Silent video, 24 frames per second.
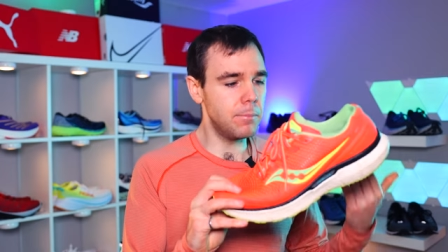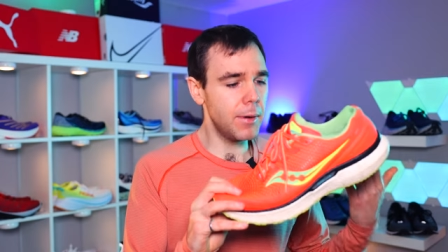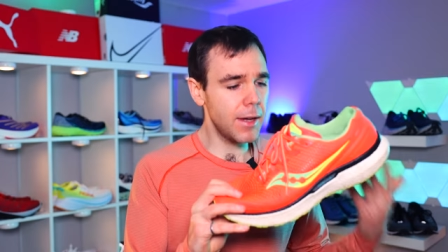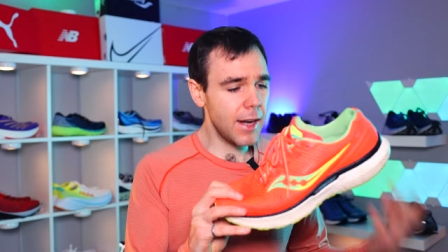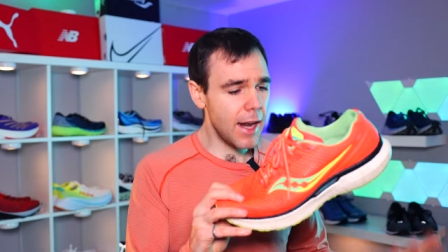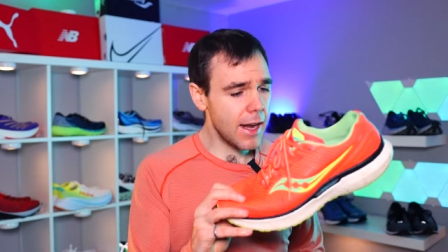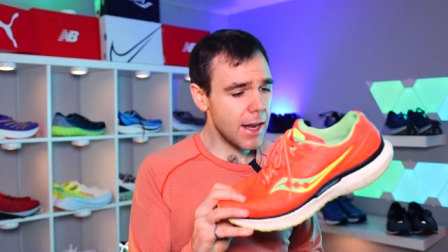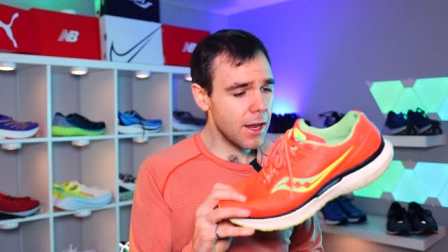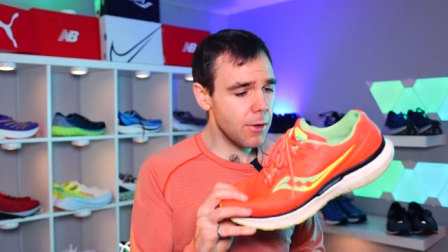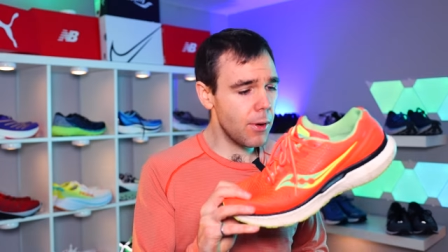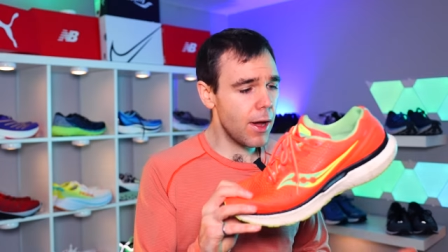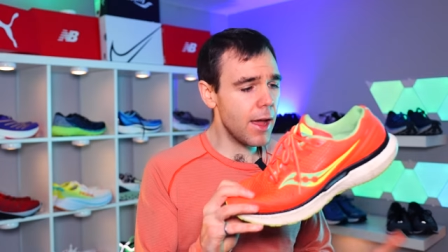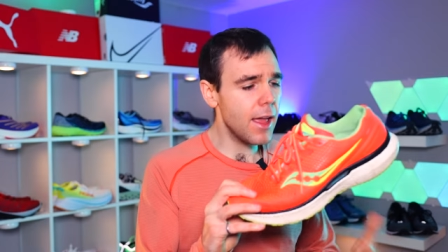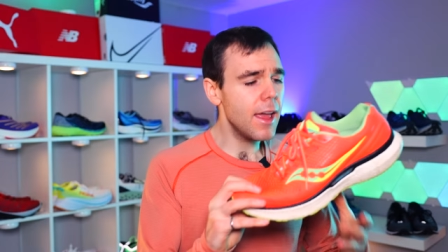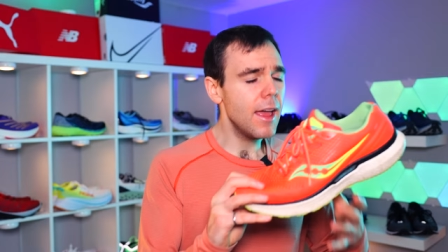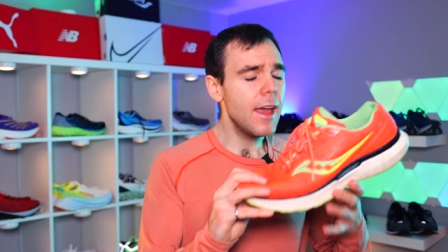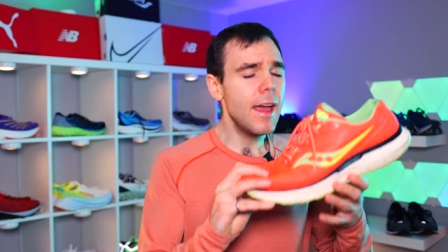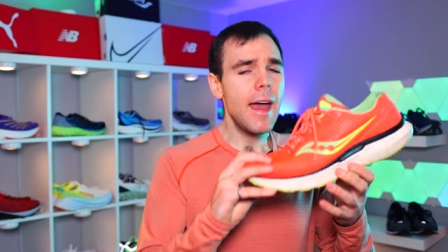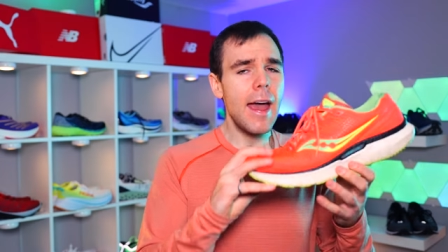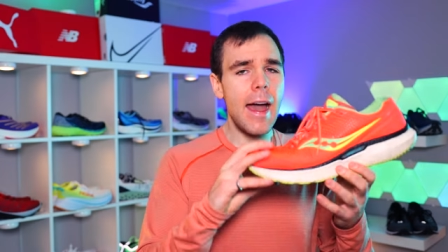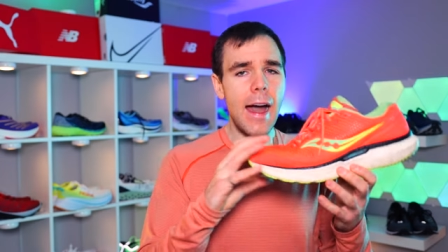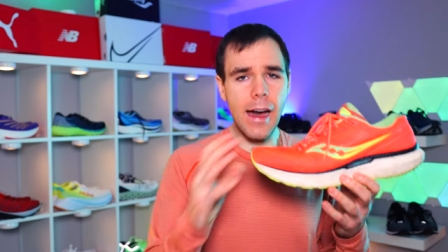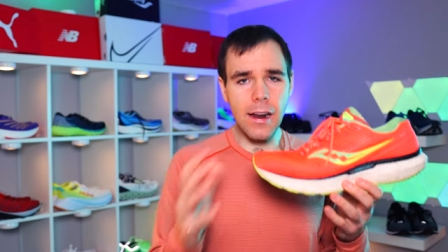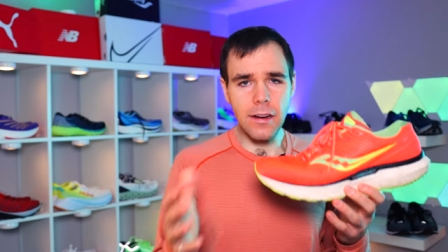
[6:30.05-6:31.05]
But anyway,
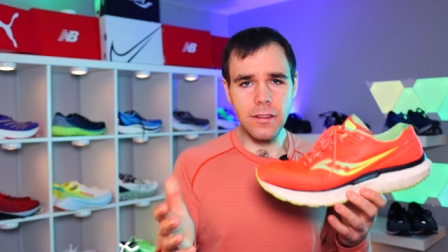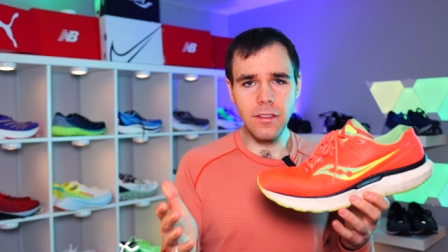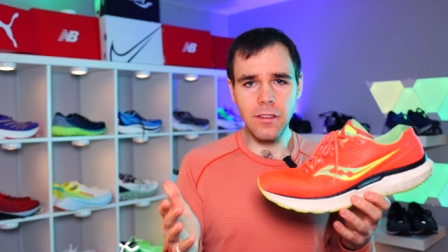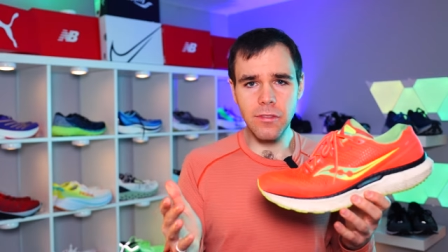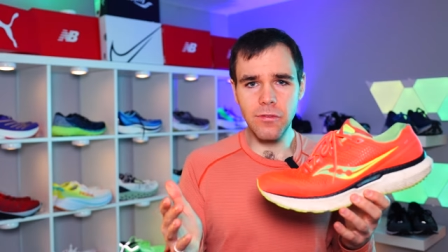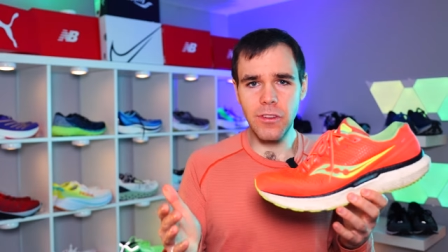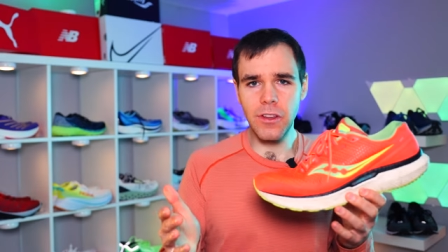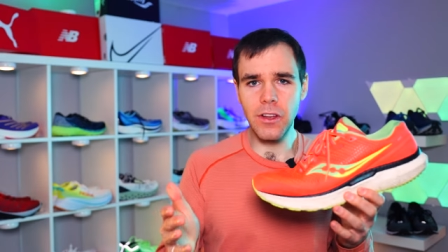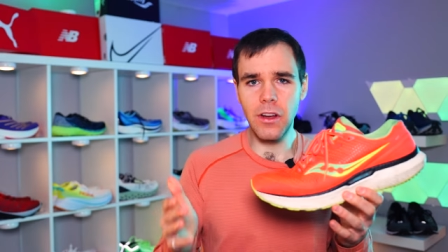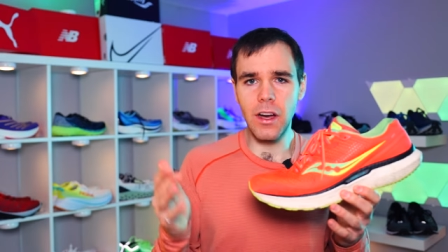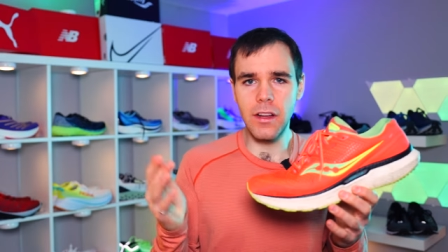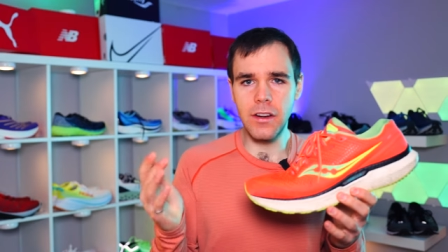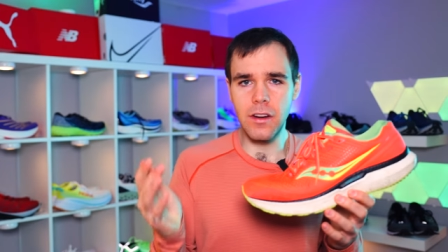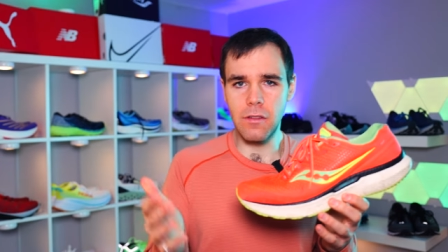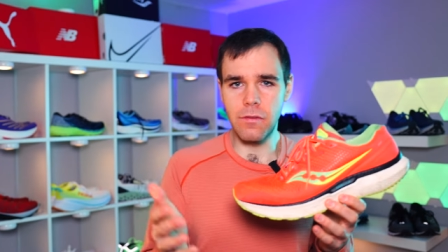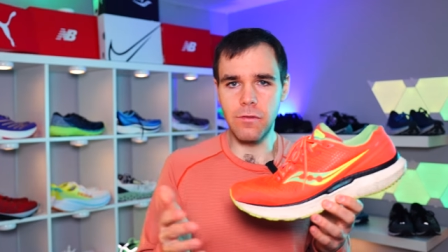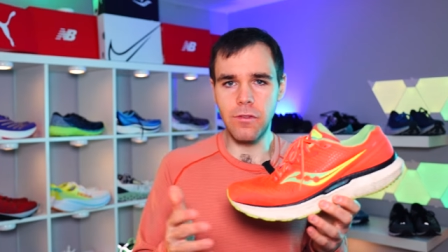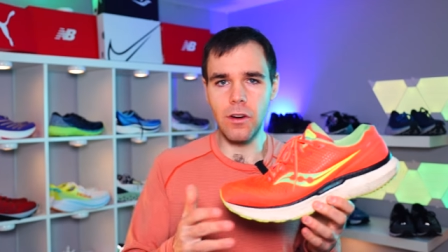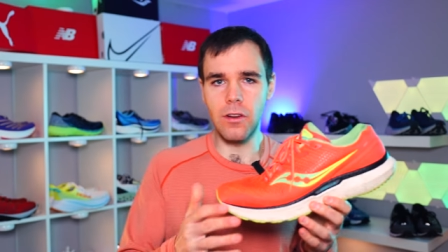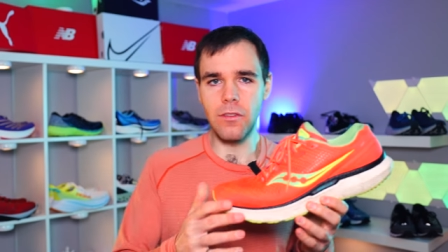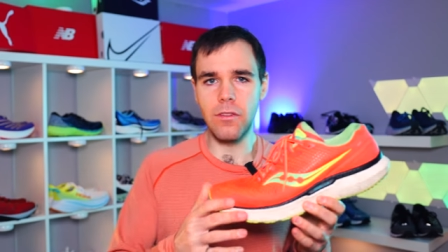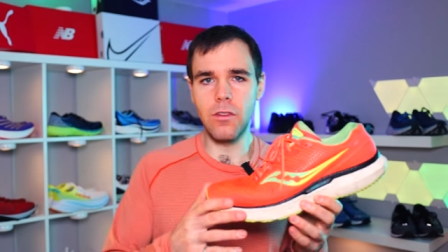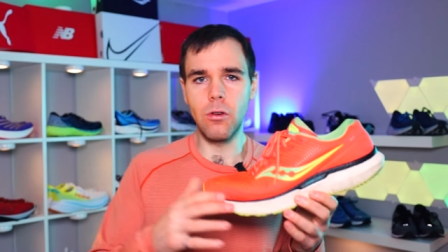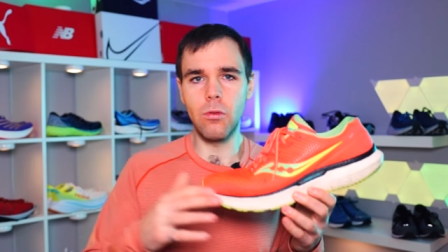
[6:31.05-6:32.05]
how does it feel
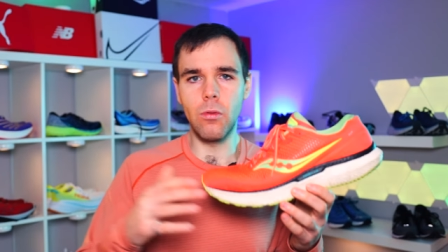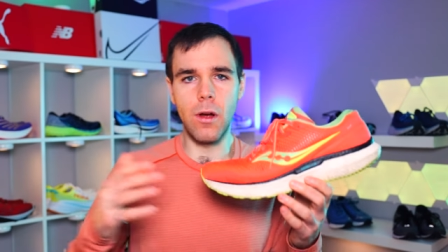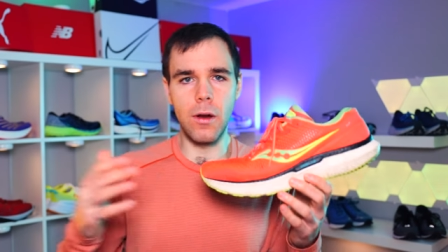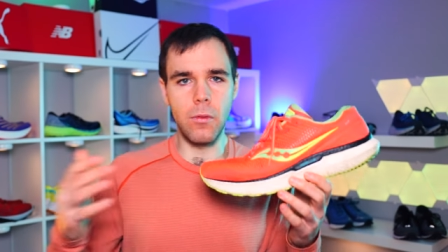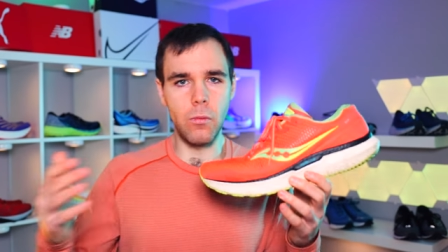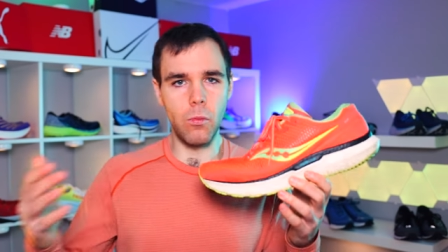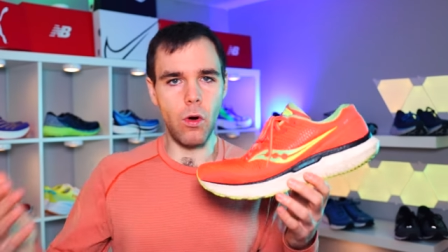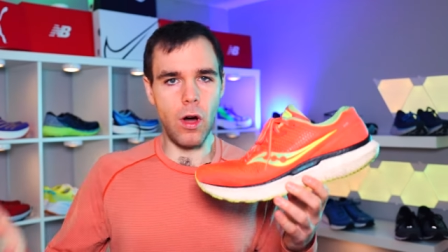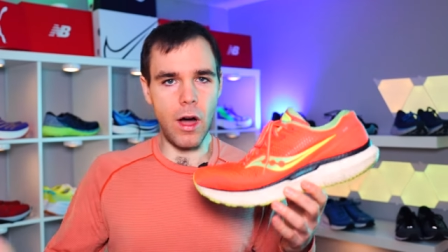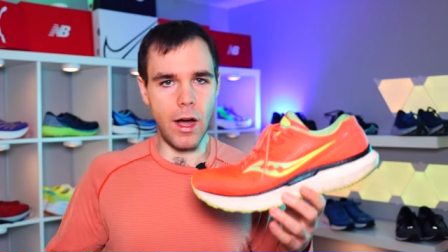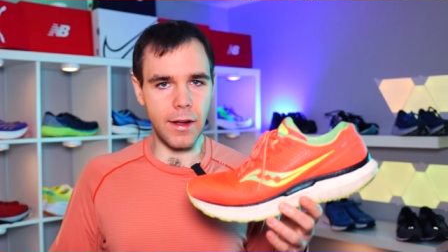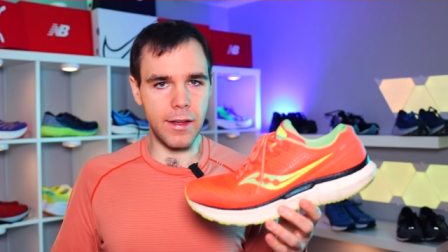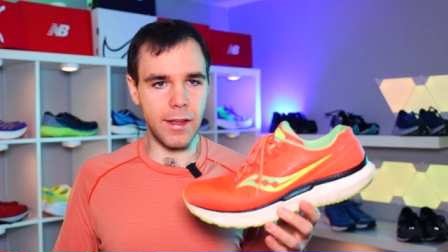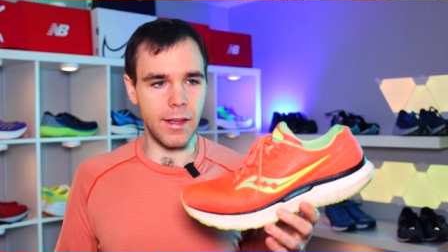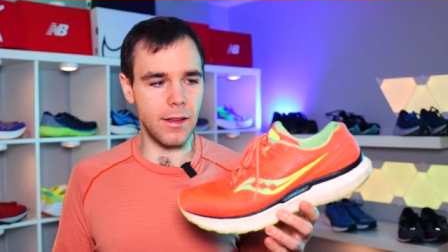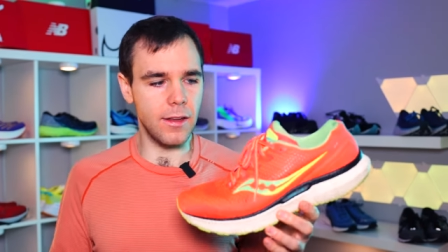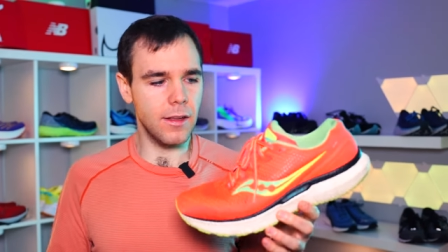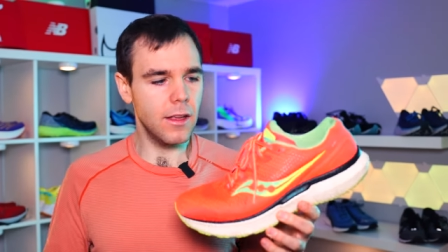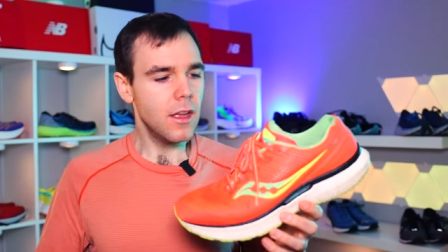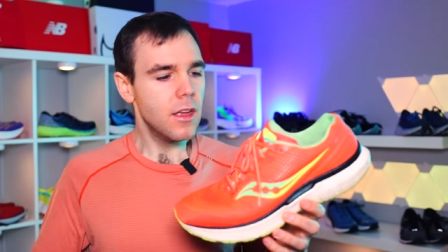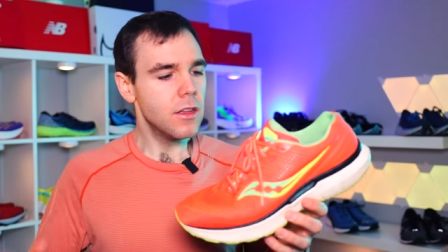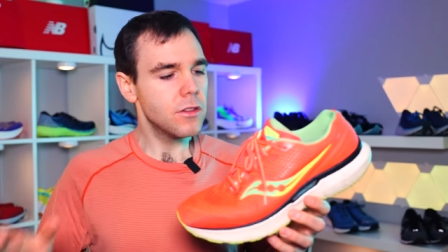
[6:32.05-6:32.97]
underfoot for run walking?